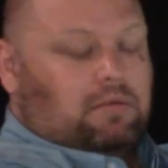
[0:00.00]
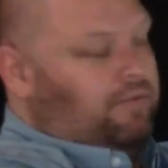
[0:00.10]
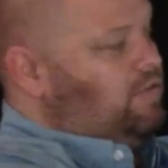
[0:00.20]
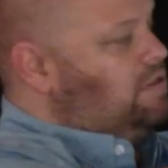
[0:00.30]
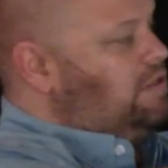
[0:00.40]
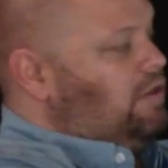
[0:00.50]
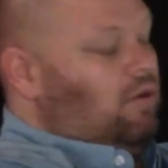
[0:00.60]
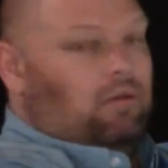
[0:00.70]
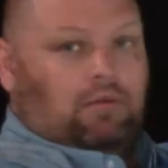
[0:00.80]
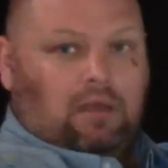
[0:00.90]
if it's
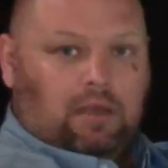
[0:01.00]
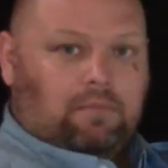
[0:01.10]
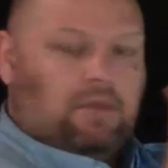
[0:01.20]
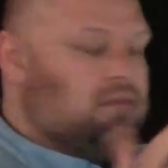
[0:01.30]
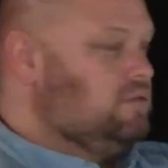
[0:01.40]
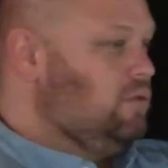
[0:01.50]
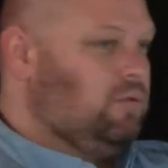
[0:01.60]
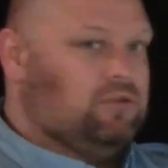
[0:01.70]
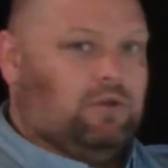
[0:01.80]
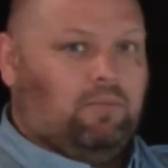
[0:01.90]
0, means no
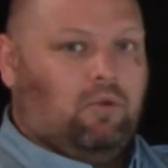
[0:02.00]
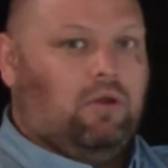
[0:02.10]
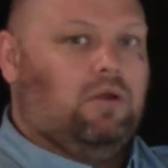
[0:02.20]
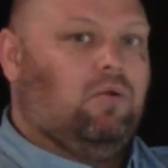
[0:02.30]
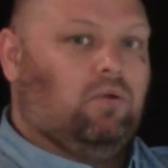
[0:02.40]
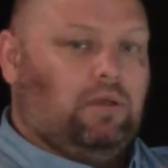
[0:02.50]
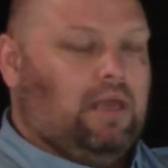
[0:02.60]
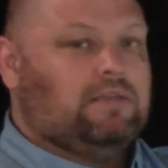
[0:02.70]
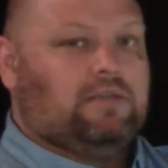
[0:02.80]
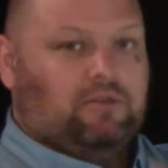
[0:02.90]
one took more or
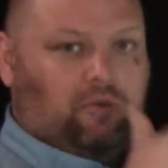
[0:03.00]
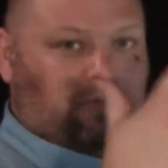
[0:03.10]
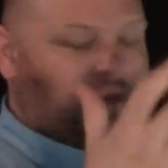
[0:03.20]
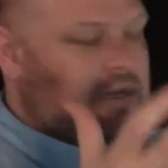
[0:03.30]
less. They took what they